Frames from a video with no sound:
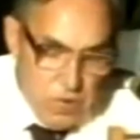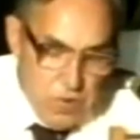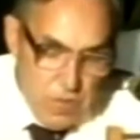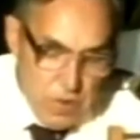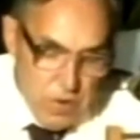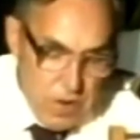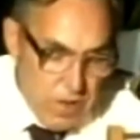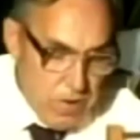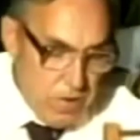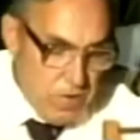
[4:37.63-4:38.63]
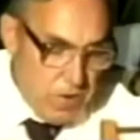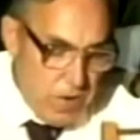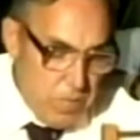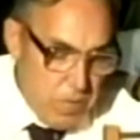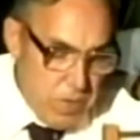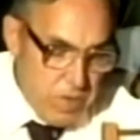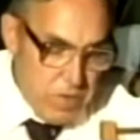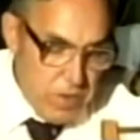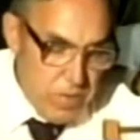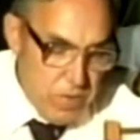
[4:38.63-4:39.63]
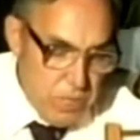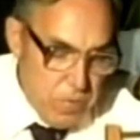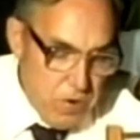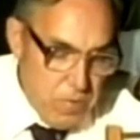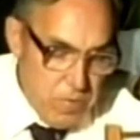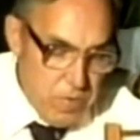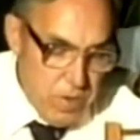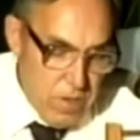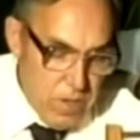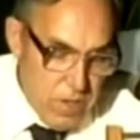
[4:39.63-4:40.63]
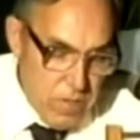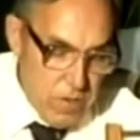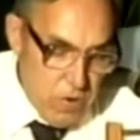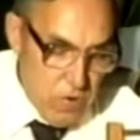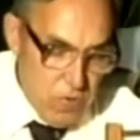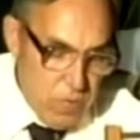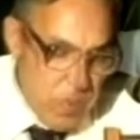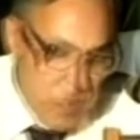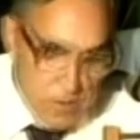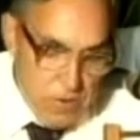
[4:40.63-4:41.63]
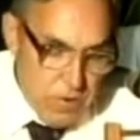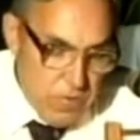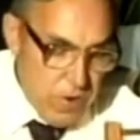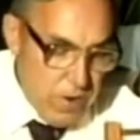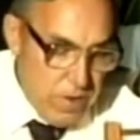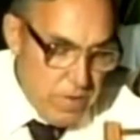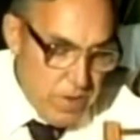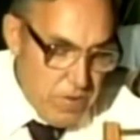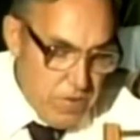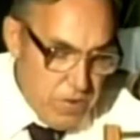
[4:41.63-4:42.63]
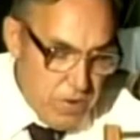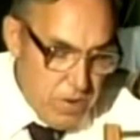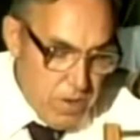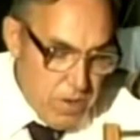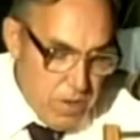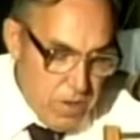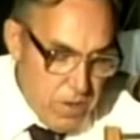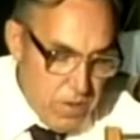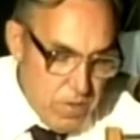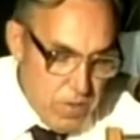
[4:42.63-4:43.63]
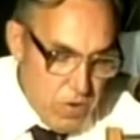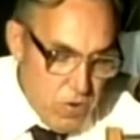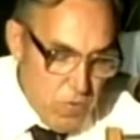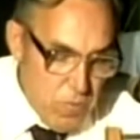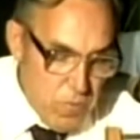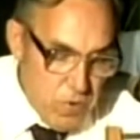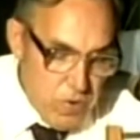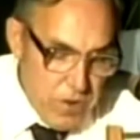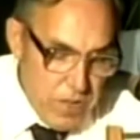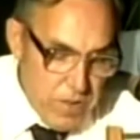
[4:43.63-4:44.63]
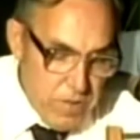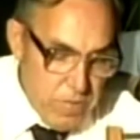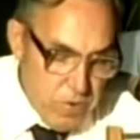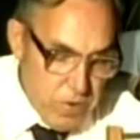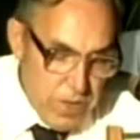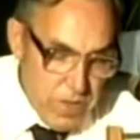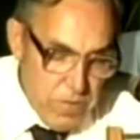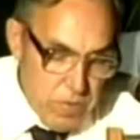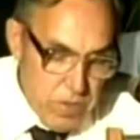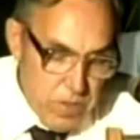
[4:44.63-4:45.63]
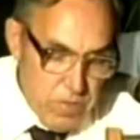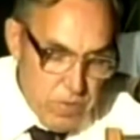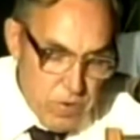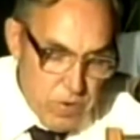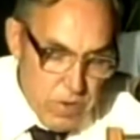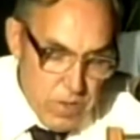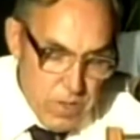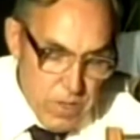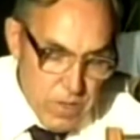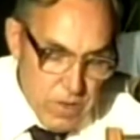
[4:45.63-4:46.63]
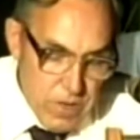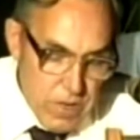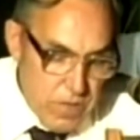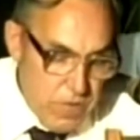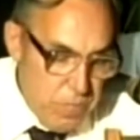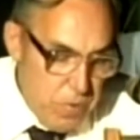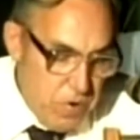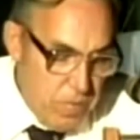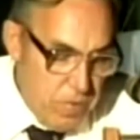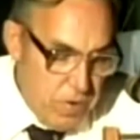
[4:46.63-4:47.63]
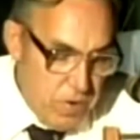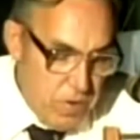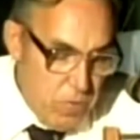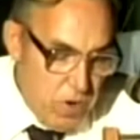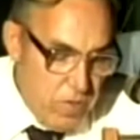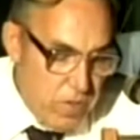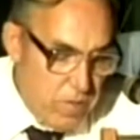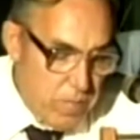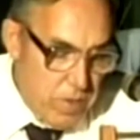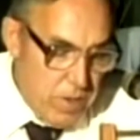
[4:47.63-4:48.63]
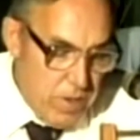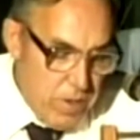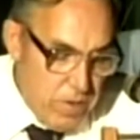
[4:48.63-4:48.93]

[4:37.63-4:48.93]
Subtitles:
is used in the Quran to describe the mixing of the sperms and the ovum. During fertilization, the ovum rotates within the fluid containing the sperms until one of them